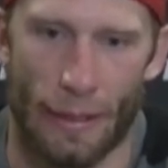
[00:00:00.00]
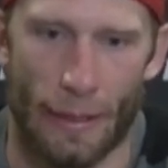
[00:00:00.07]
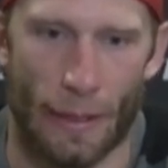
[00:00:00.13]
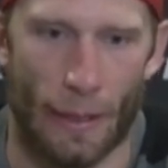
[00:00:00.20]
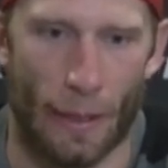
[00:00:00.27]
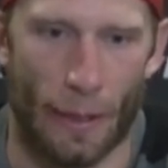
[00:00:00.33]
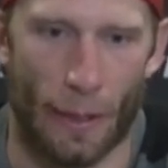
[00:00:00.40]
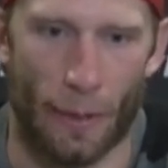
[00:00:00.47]

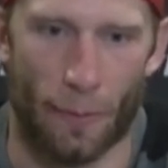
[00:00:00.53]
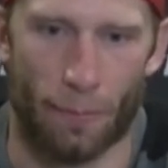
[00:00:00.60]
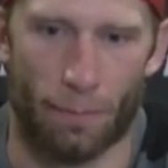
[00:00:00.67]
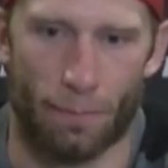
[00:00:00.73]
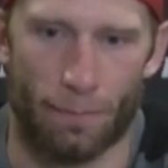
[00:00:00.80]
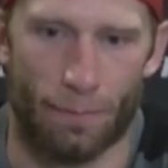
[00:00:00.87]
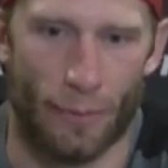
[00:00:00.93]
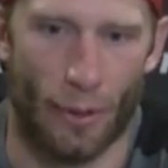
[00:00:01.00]

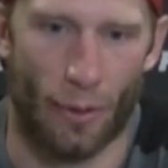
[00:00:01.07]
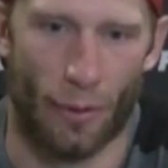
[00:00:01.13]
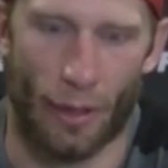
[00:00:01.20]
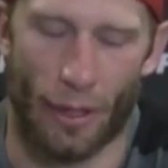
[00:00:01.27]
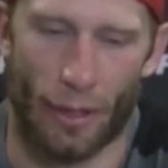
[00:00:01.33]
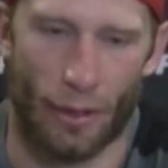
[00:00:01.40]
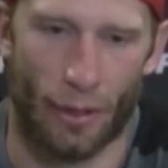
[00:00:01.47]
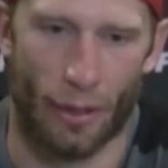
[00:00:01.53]
Um, you know,
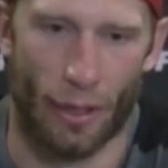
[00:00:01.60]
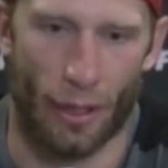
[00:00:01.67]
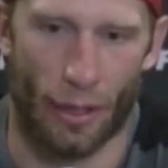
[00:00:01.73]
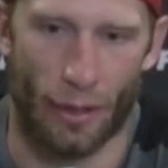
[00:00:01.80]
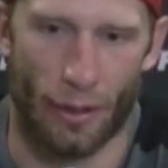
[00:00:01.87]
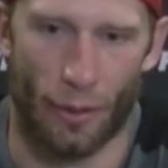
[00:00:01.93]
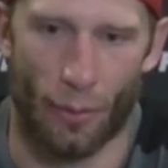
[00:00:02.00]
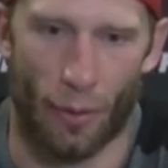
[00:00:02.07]
it could have
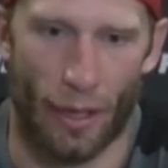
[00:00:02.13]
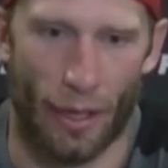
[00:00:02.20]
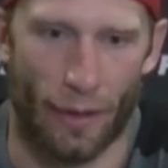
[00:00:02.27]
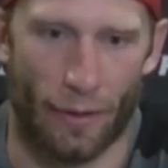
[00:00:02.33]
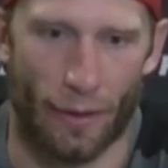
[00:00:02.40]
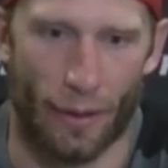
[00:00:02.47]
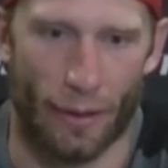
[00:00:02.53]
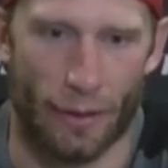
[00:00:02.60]
gone either way. I
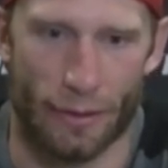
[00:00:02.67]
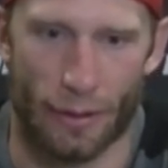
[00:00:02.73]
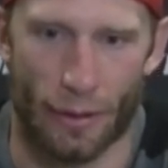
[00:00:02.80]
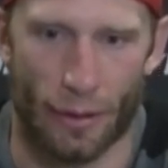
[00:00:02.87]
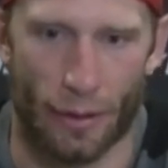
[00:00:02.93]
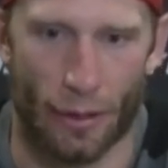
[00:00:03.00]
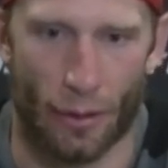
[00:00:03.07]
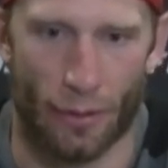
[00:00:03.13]
thought,
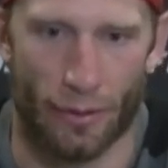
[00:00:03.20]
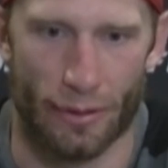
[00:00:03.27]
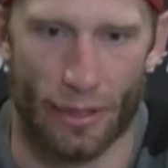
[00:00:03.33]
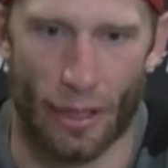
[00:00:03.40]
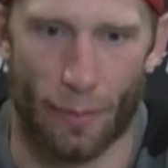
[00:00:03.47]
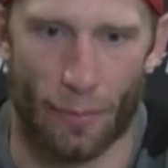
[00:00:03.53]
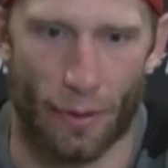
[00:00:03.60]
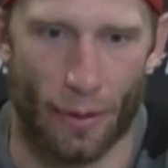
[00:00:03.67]
uh, and then
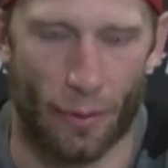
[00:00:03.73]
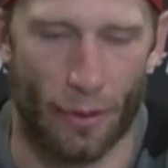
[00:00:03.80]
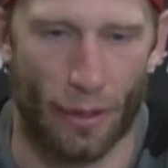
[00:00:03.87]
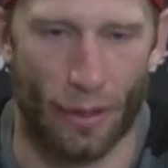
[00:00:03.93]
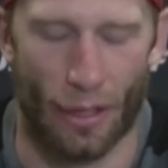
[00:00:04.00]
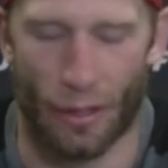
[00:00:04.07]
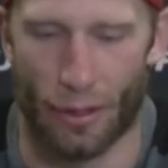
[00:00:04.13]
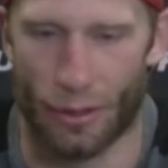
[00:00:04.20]
overtime, I thought we had
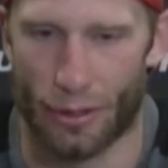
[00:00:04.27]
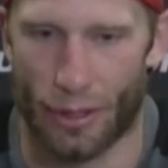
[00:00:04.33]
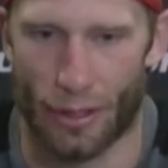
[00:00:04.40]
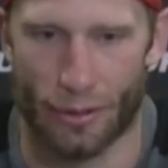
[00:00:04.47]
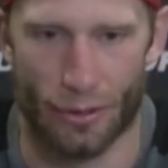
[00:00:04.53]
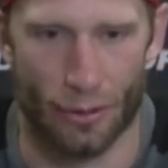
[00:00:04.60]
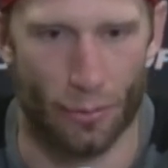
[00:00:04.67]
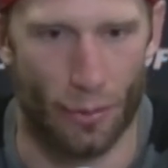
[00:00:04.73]
a lot of good
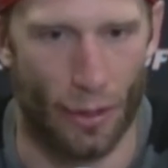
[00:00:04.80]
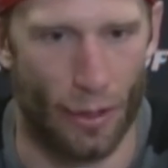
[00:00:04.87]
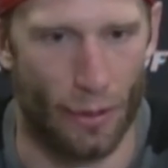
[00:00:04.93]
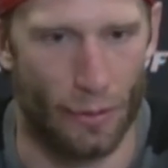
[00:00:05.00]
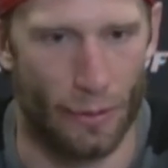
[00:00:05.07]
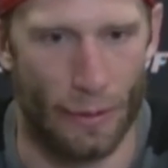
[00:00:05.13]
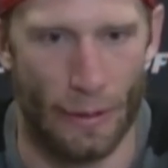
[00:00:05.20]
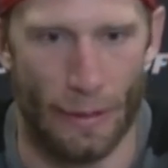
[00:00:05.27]
chances as
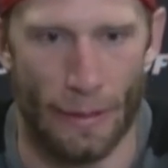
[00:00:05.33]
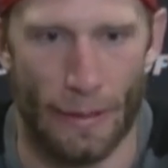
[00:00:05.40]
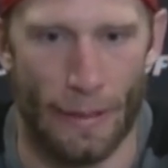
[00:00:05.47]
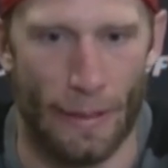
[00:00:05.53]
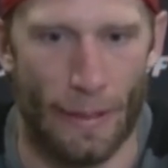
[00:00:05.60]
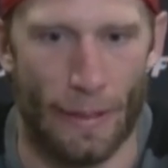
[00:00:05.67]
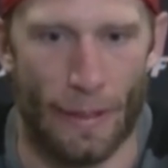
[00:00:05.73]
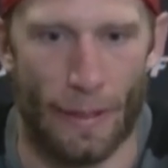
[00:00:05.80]
well.
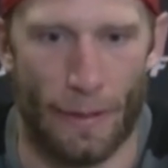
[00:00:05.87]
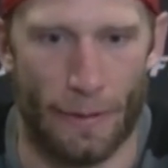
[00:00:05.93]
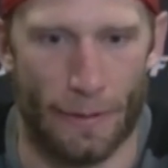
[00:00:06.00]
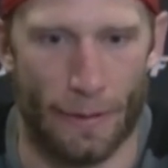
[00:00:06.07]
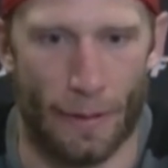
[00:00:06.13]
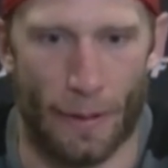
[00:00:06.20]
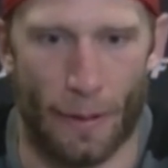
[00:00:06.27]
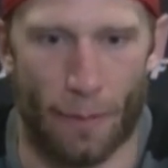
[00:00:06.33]
And
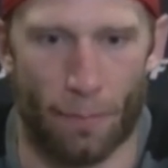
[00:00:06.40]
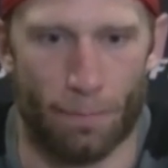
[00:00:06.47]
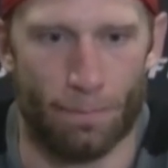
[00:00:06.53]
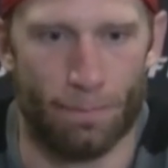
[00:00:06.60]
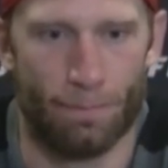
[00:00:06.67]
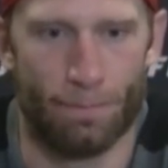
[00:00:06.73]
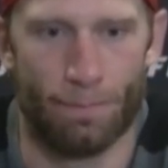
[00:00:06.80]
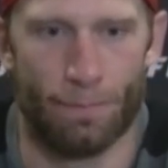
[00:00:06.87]
um,
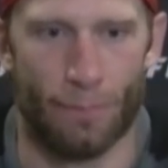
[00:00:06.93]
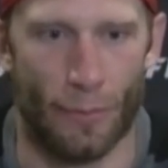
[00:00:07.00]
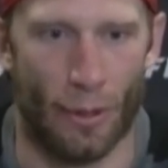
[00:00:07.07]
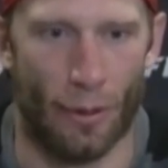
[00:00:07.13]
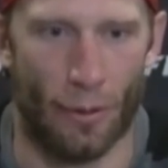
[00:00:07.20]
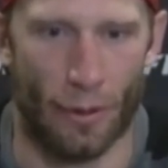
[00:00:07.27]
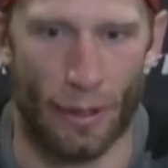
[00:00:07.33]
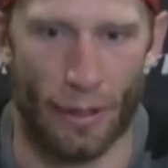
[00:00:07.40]
you
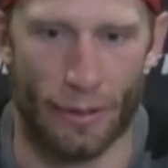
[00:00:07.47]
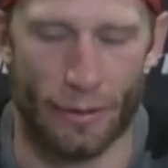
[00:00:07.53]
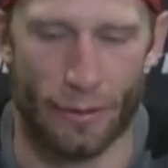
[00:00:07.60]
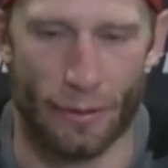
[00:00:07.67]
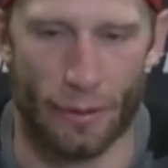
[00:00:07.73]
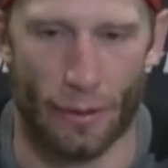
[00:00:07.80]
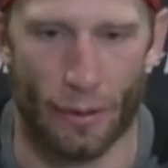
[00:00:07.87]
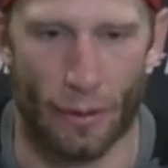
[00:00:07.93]
know, it's
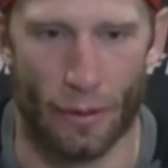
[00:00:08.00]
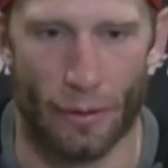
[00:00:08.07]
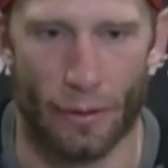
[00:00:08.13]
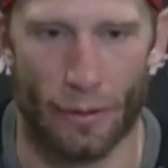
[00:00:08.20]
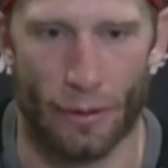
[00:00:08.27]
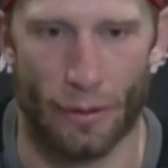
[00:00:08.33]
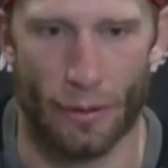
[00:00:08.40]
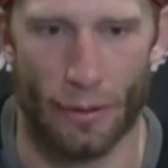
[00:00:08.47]
uh,
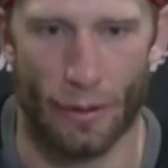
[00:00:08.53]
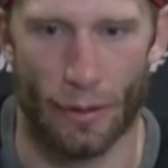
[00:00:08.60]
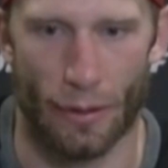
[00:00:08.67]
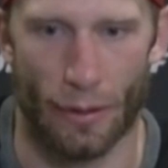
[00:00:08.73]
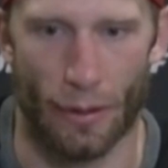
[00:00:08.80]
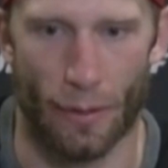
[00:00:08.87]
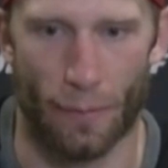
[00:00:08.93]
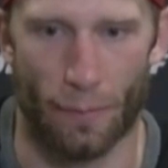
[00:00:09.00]

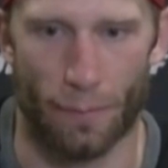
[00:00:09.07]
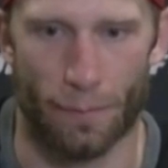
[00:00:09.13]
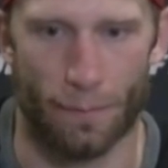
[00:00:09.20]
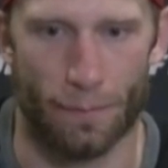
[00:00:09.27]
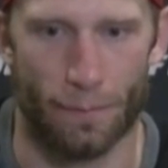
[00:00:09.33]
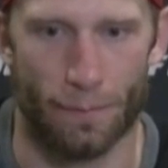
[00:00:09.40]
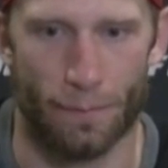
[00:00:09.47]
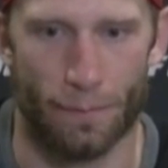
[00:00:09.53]
um,
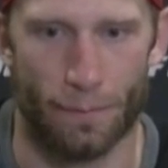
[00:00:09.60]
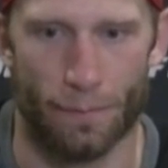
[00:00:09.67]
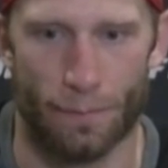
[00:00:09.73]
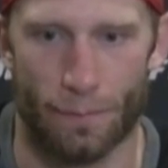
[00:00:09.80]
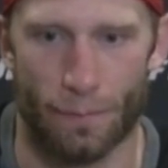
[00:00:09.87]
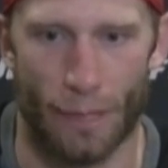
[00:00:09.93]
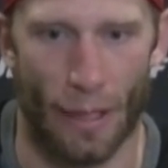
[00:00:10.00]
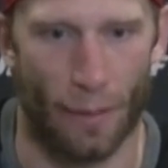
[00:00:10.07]

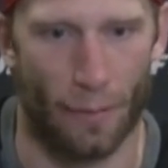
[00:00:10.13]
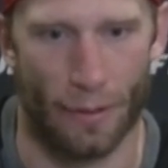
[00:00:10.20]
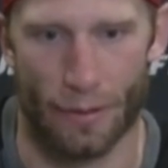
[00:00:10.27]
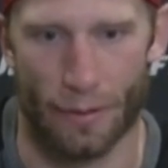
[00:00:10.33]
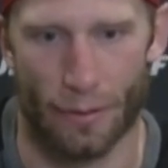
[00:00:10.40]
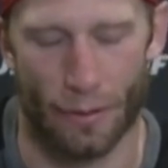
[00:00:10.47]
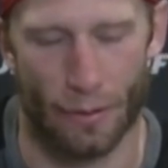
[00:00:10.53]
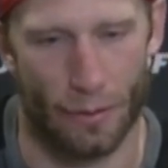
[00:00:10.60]
yeah,
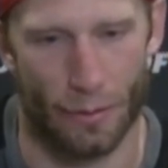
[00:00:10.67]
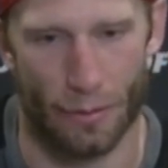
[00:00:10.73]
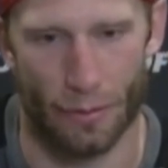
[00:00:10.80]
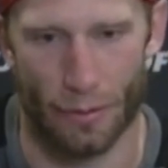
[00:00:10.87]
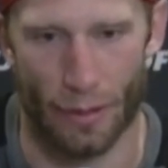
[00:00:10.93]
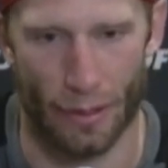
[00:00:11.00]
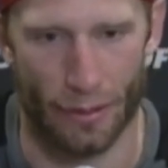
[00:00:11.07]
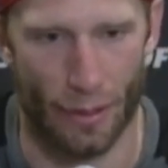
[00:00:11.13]
it's it's
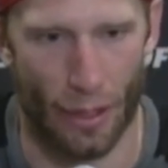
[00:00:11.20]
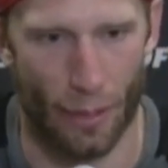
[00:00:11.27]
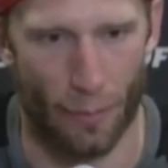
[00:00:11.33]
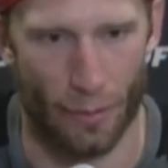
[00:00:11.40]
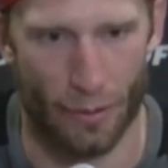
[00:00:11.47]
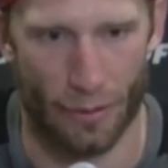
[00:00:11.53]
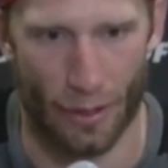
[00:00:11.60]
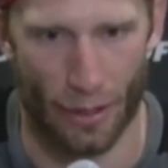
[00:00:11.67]
next game,
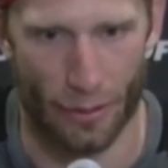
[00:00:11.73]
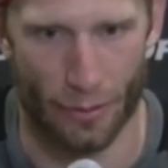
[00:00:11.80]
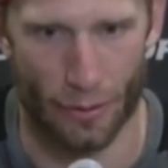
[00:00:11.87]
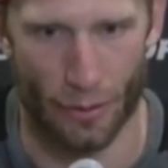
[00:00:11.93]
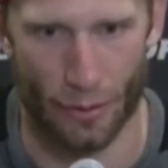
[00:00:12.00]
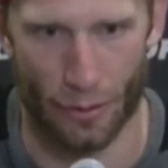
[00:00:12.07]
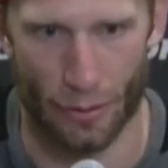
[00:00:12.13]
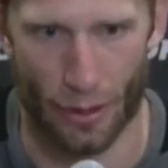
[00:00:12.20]
it's next
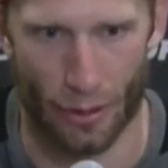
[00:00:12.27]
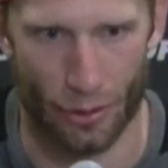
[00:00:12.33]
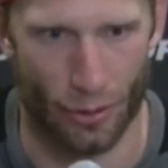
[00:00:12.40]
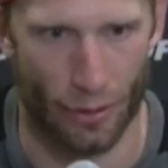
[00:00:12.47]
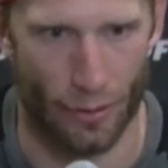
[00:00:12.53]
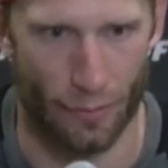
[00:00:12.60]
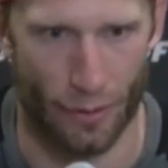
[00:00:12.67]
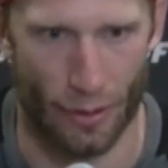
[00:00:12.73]
uh, next
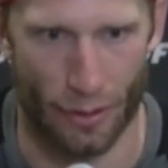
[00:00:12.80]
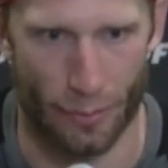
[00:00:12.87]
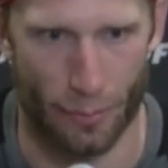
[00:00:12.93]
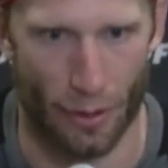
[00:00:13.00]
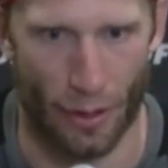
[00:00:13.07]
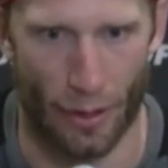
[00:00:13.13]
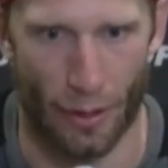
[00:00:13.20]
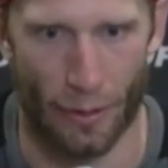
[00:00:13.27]
shift, next
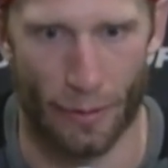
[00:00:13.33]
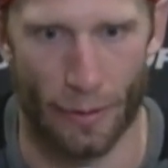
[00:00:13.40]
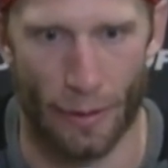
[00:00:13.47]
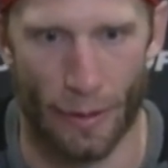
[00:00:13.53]
play, and